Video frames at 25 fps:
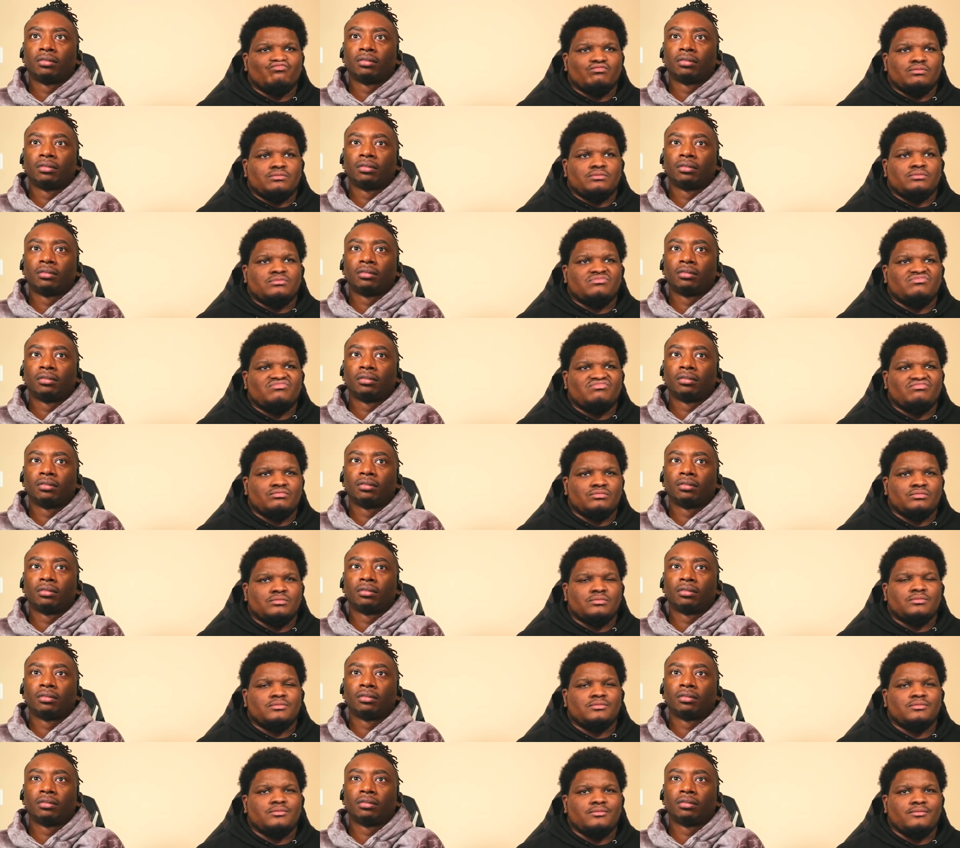
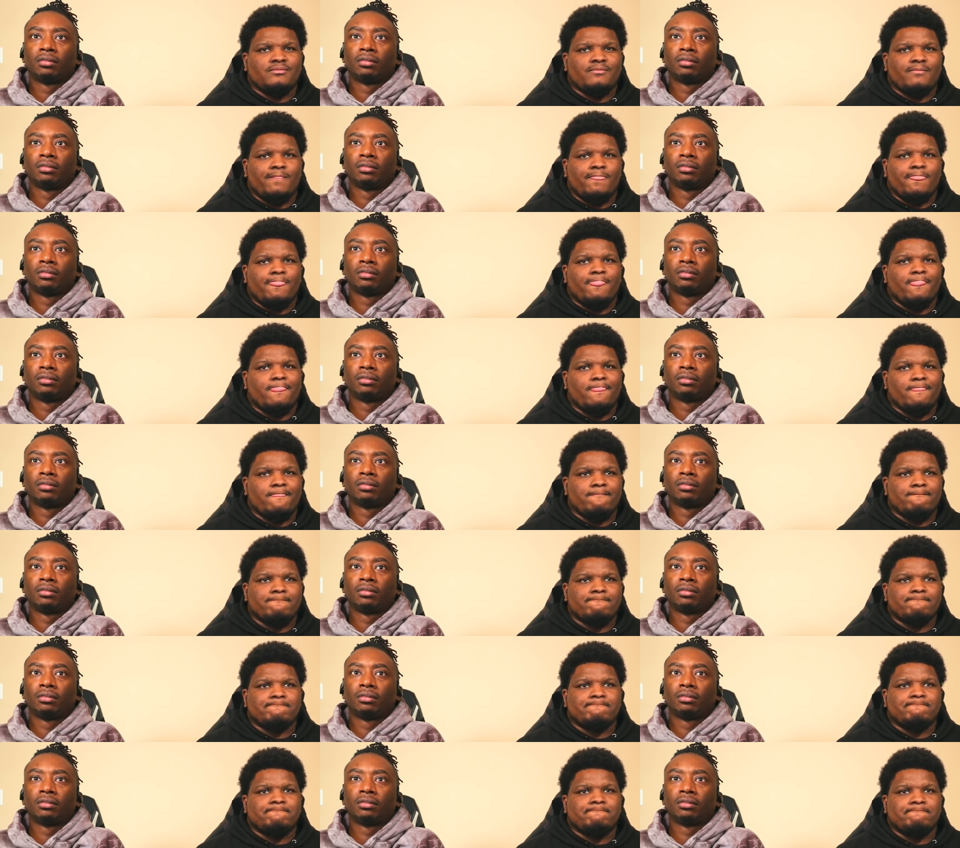
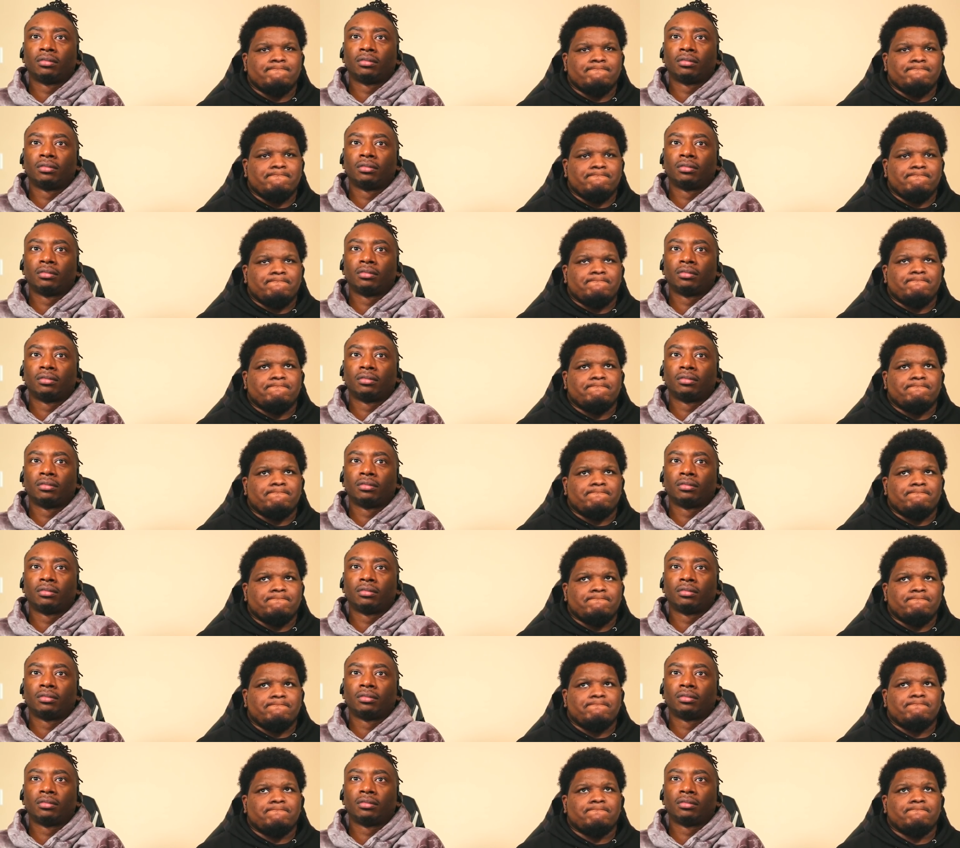
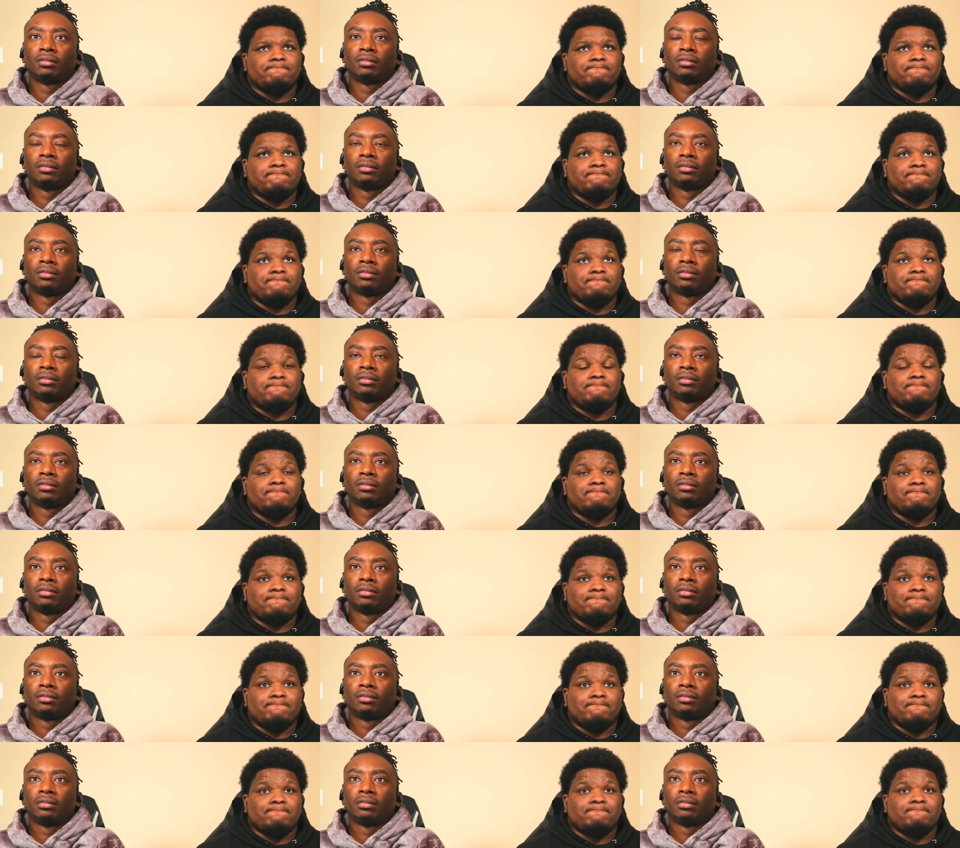
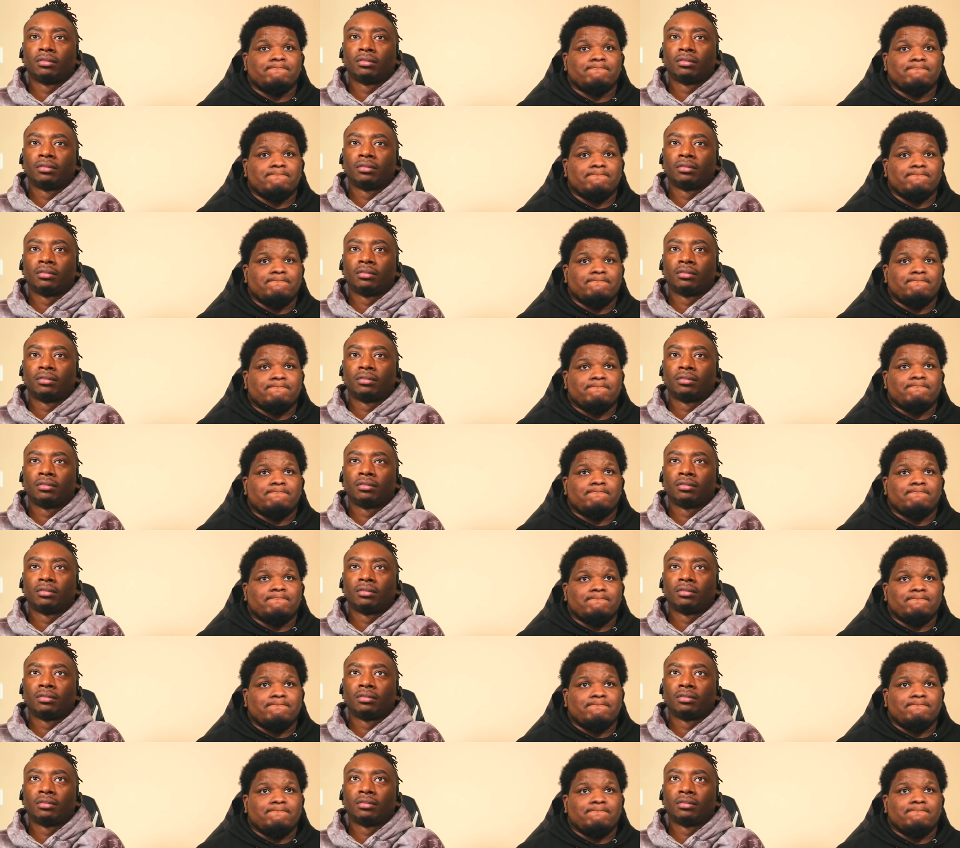
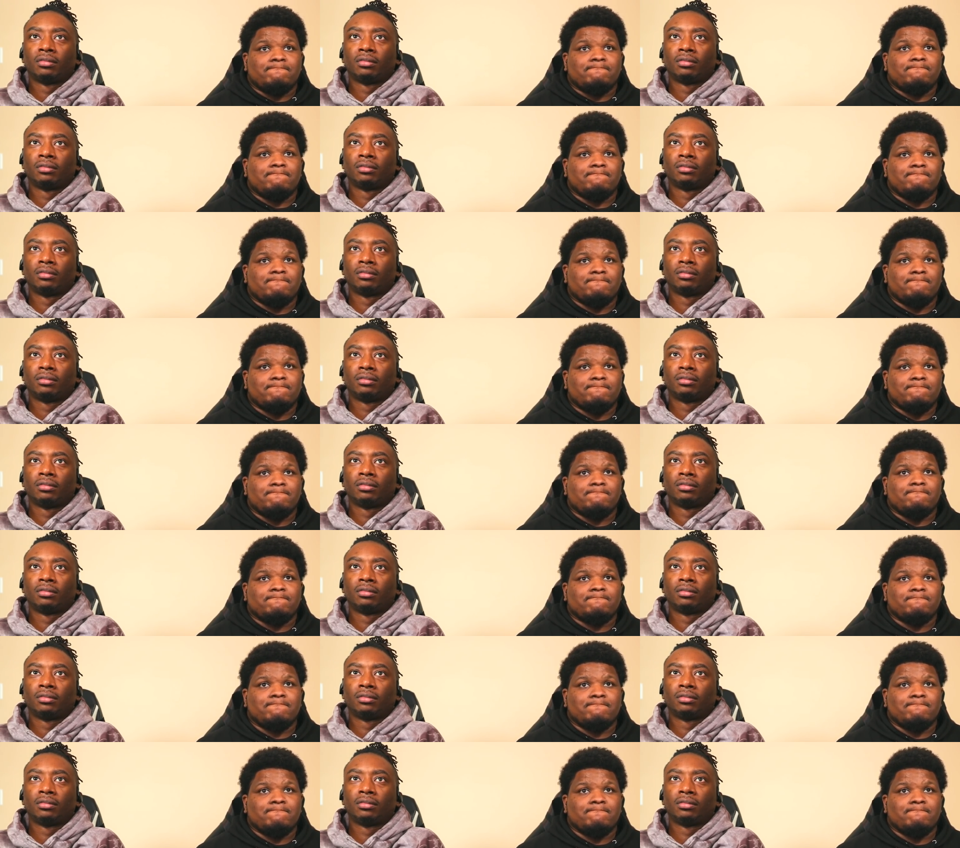Nothing is said.